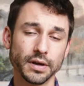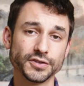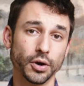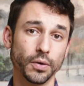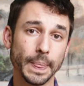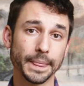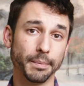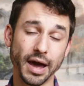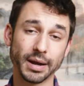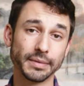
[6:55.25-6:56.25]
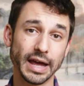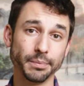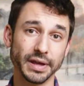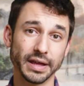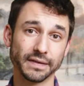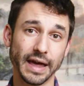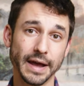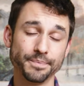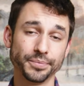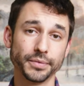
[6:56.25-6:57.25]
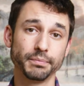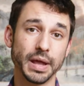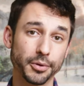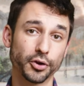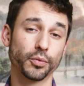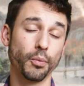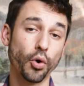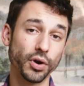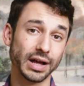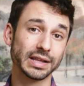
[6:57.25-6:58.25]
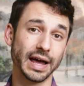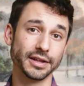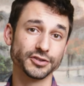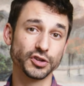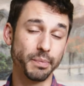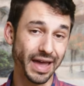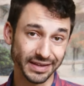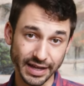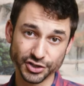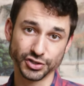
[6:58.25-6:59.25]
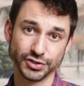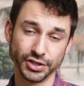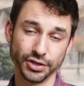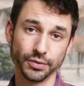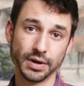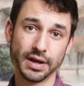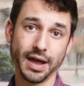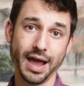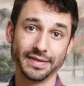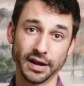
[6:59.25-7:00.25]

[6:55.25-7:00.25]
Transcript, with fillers: So, the bottom line being that people are more inclined to pay attention to you and